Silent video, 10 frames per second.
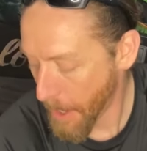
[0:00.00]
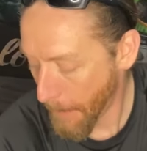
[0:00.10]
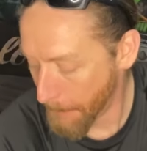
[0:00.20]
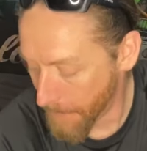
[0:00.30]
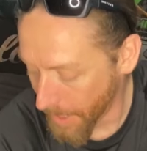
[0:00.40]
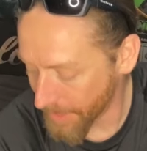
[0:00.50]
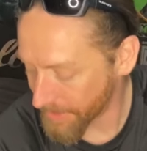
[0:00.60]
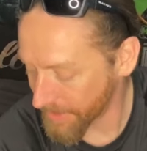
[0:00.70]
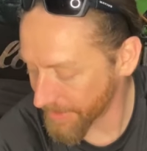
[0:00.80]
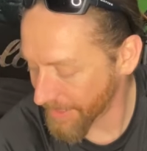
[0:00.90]

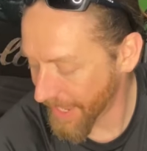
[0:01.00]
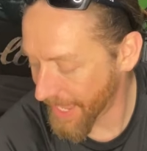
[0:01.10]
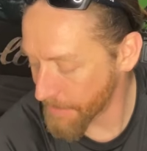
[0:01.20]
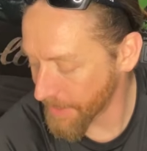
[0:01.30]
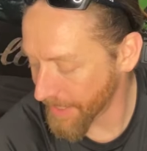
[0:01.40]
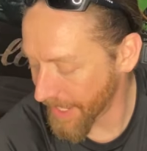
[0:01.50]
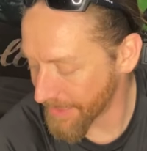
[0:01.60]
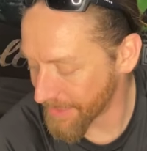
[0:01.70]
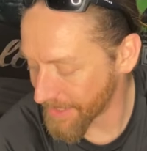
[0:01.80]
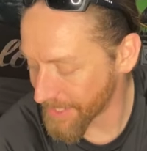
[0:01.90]
But I am going to
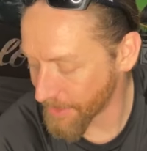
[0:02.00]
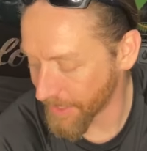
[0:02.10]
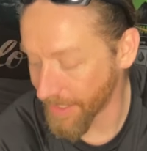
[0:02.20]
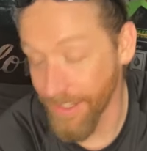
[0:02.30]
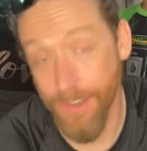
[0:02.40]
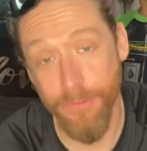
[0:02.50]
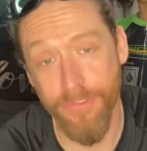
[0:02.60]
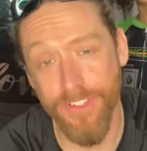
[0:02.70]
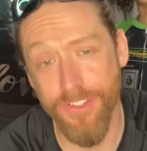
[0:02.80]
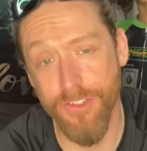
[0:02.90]
end this so I can go
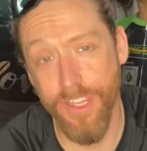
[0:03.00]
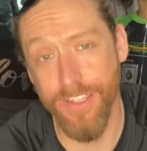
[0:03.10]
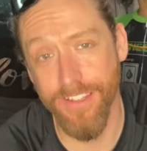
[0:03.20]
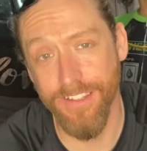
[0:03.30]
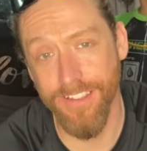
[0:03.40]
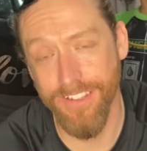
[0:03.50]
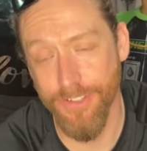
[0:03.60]
finish checking